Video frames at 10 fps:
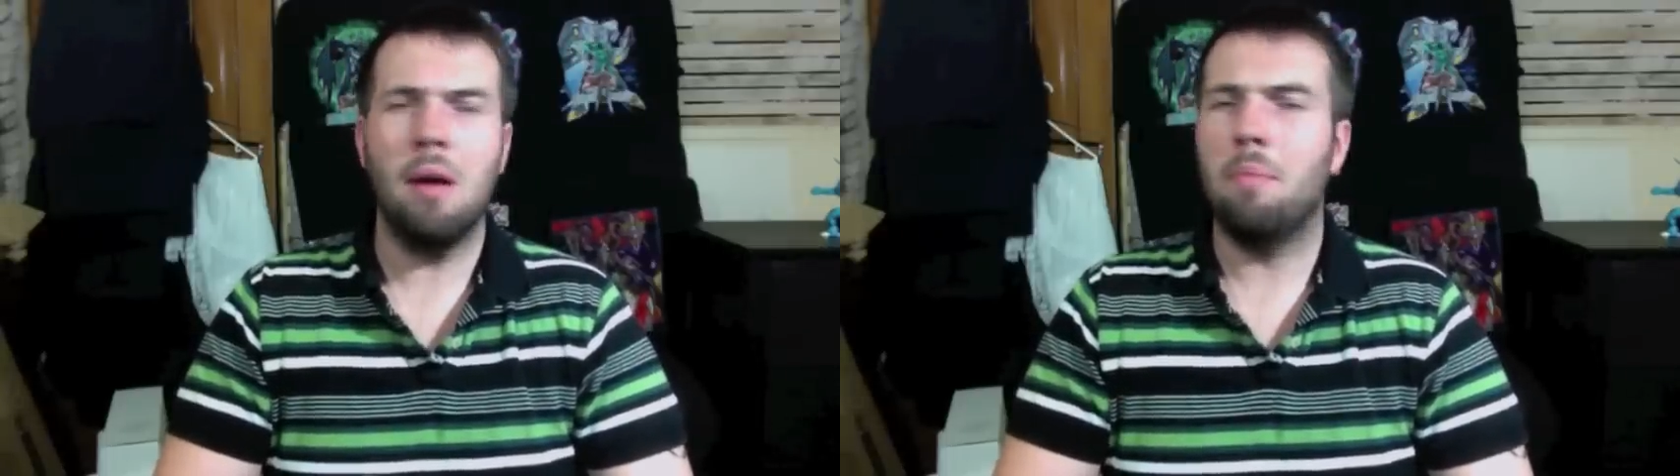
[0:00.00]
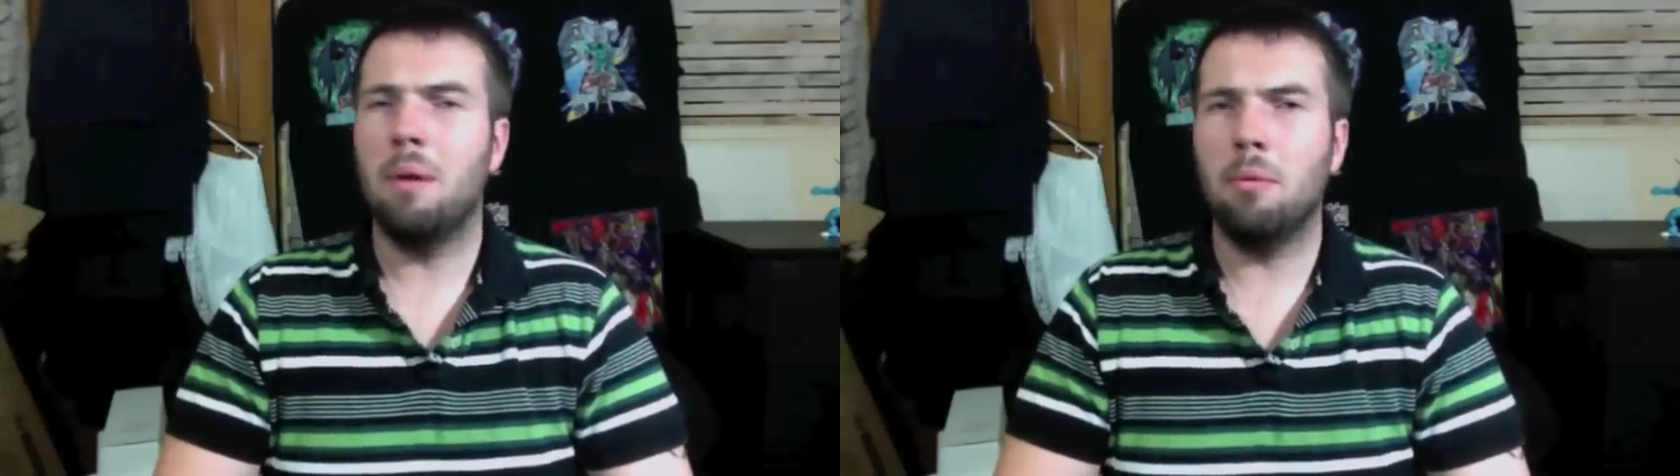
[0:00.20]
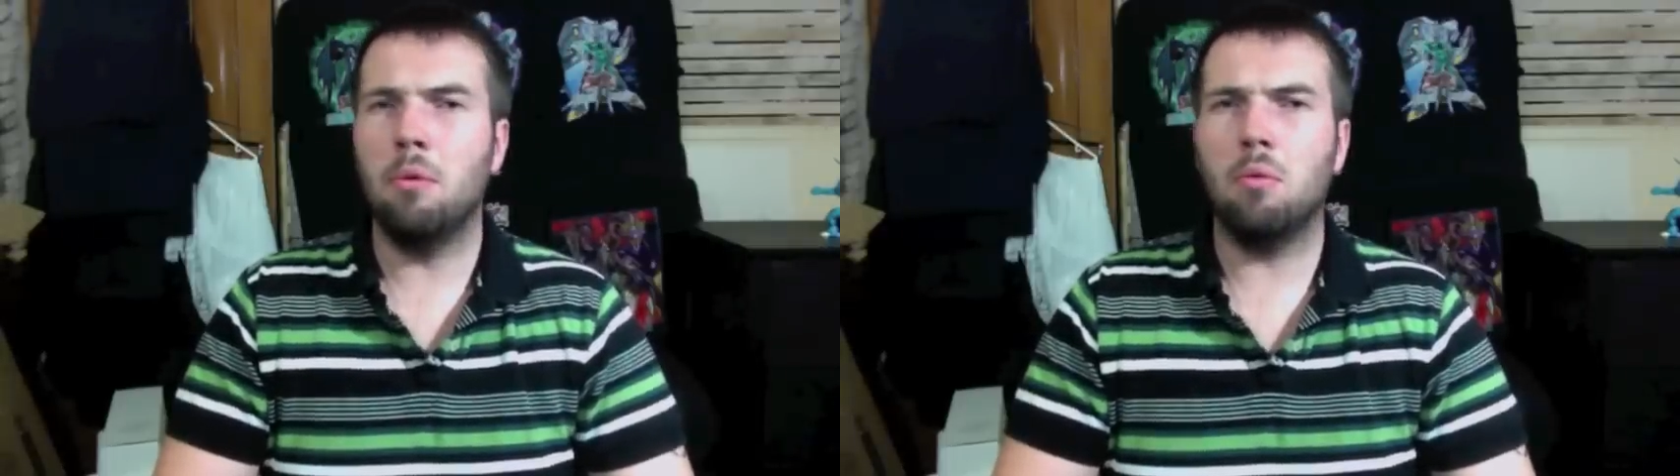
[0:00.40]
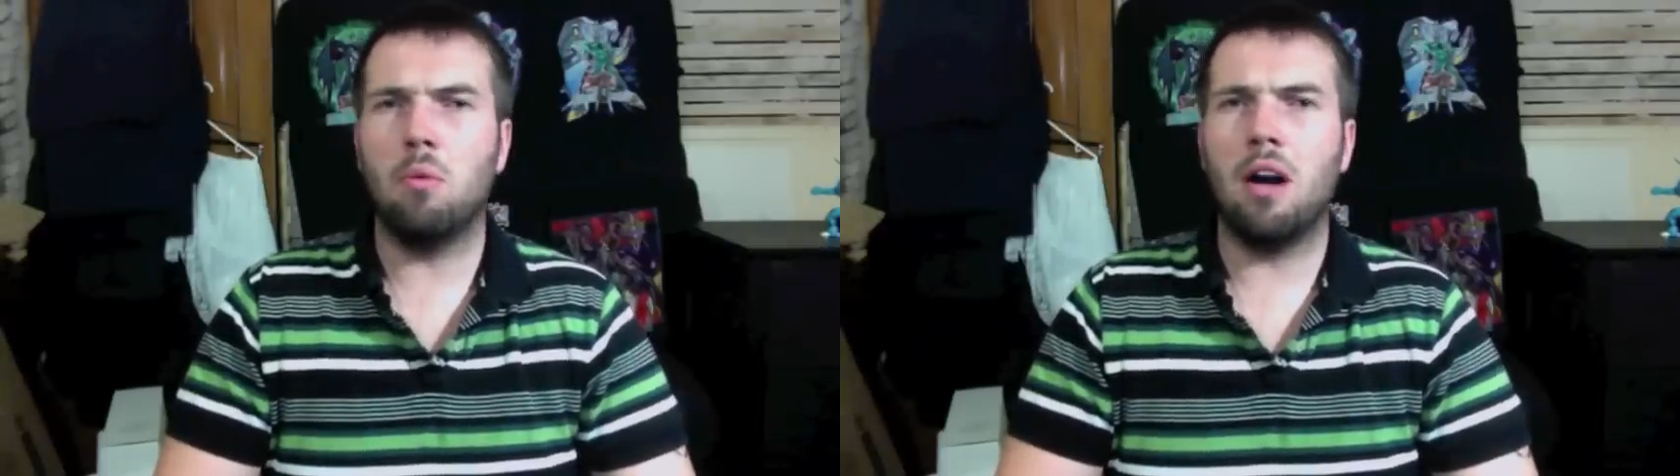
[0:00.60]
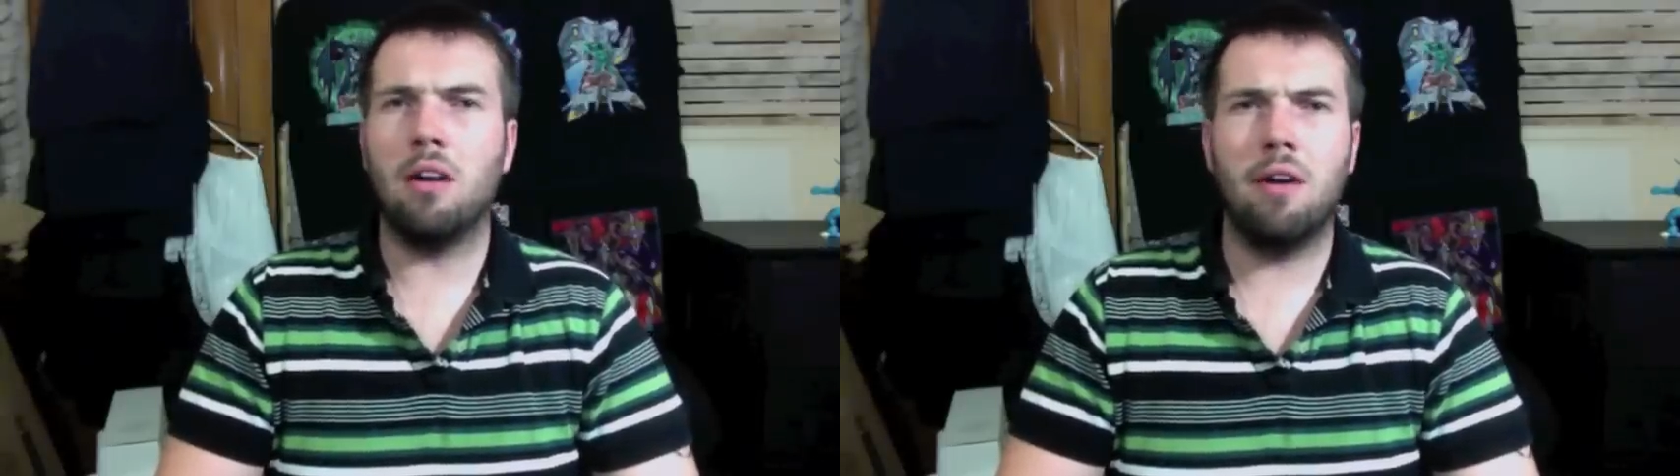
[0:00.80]
People would
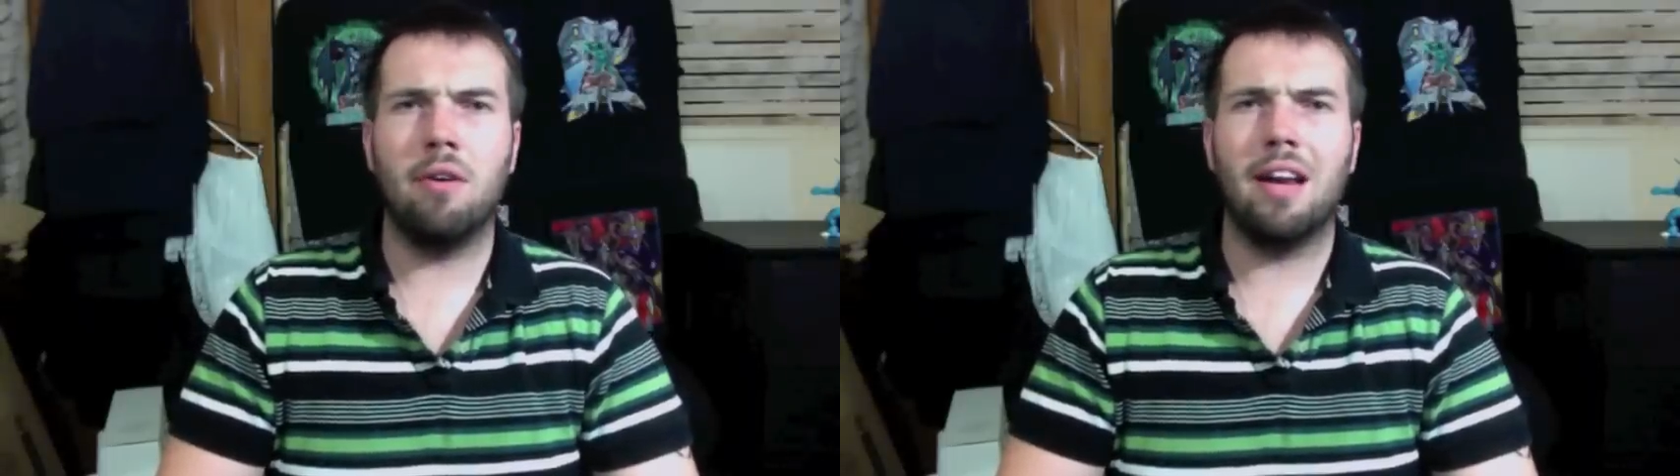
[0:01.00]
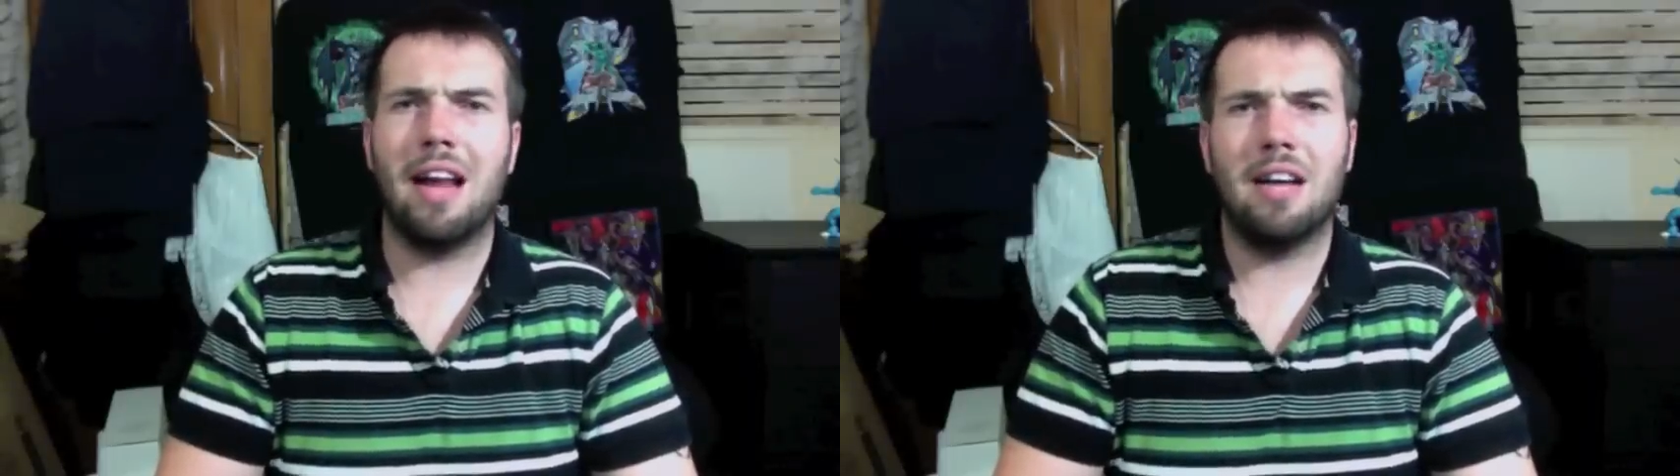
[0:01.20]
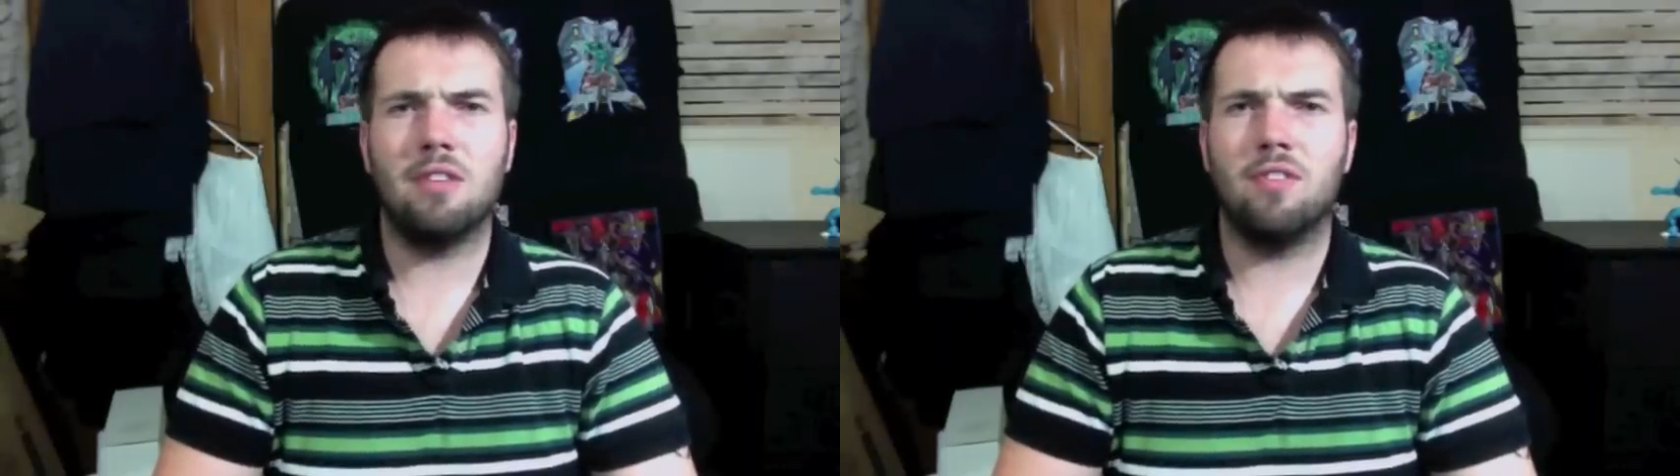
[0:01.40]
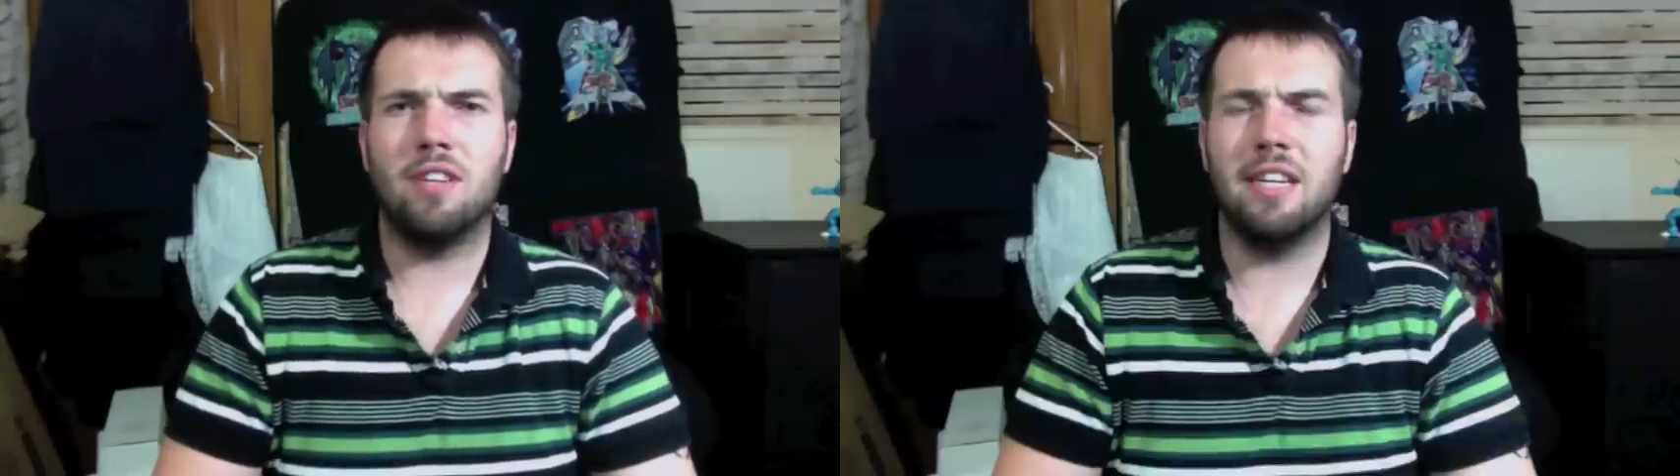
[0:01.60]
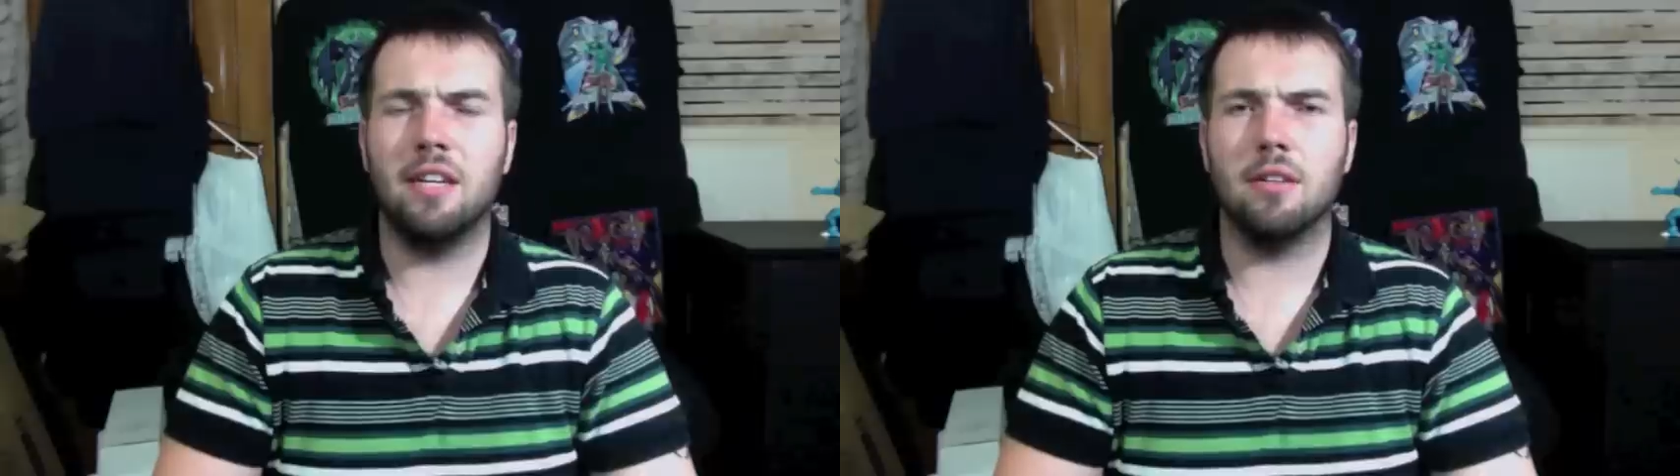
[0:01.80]
walk around and ask for
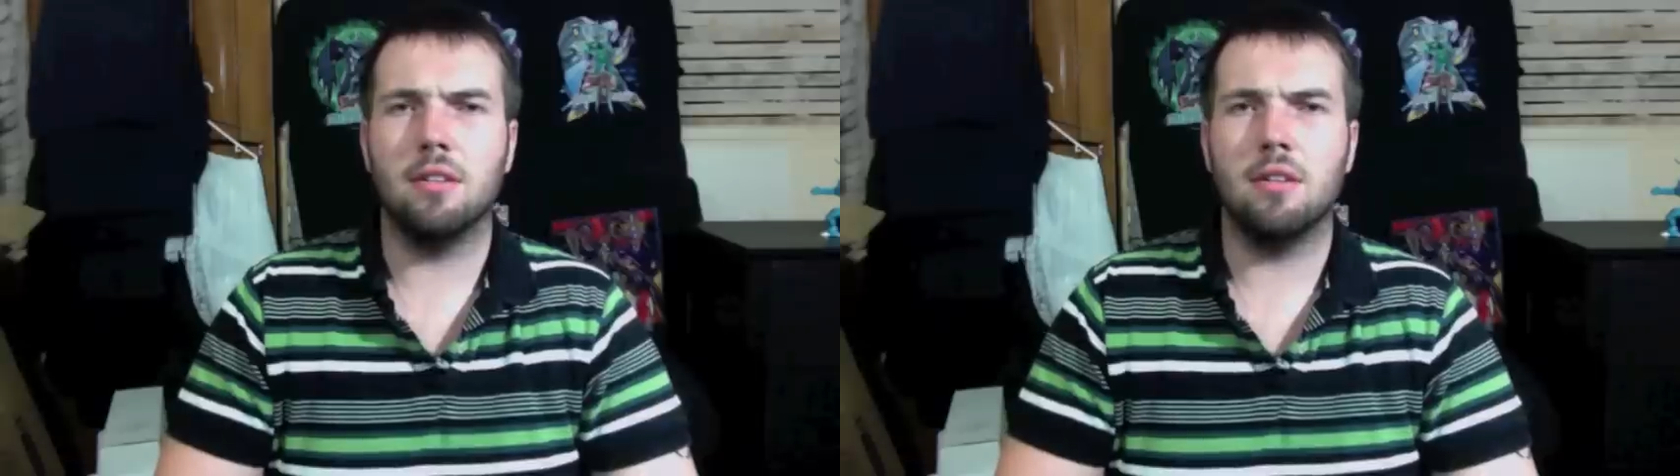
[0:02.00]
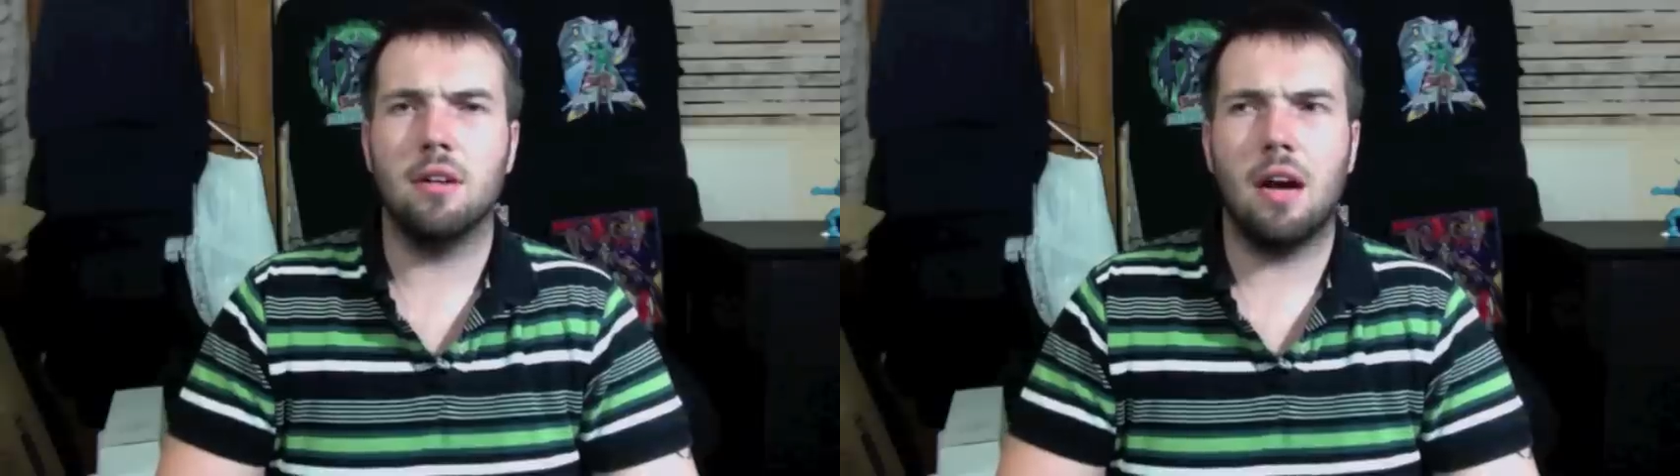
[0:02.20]
deals.